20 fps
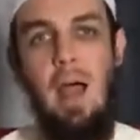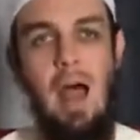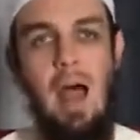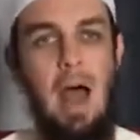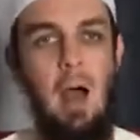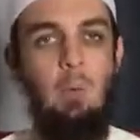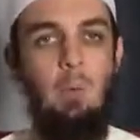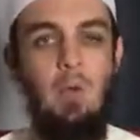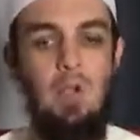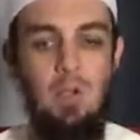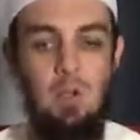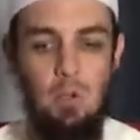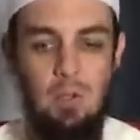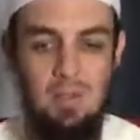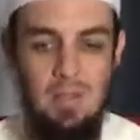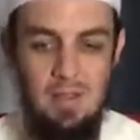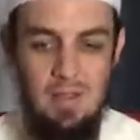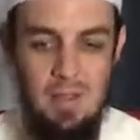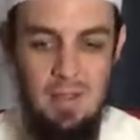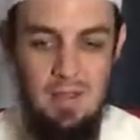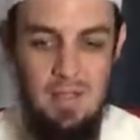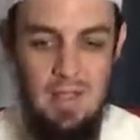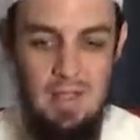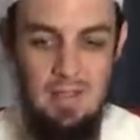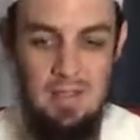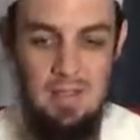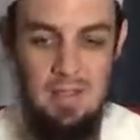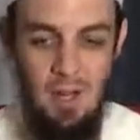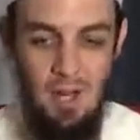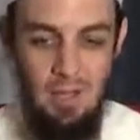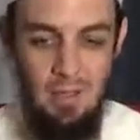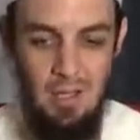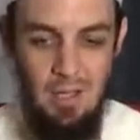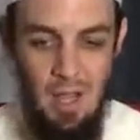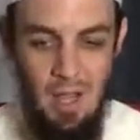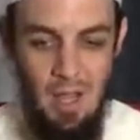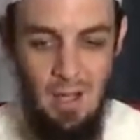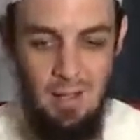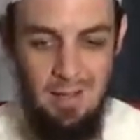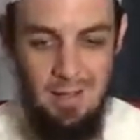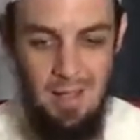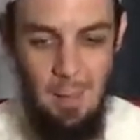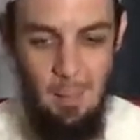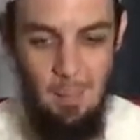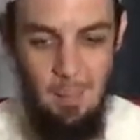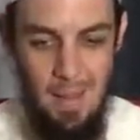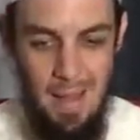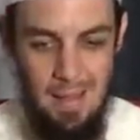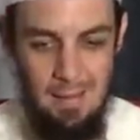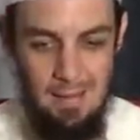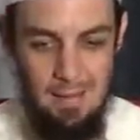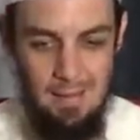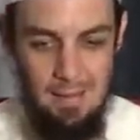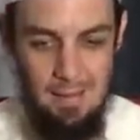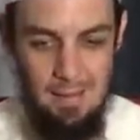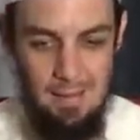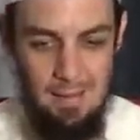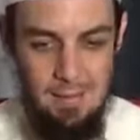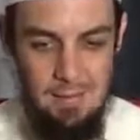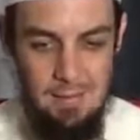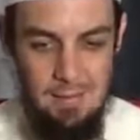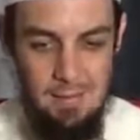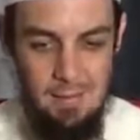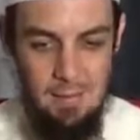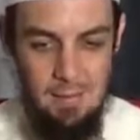And we looked at the things that Allah commanded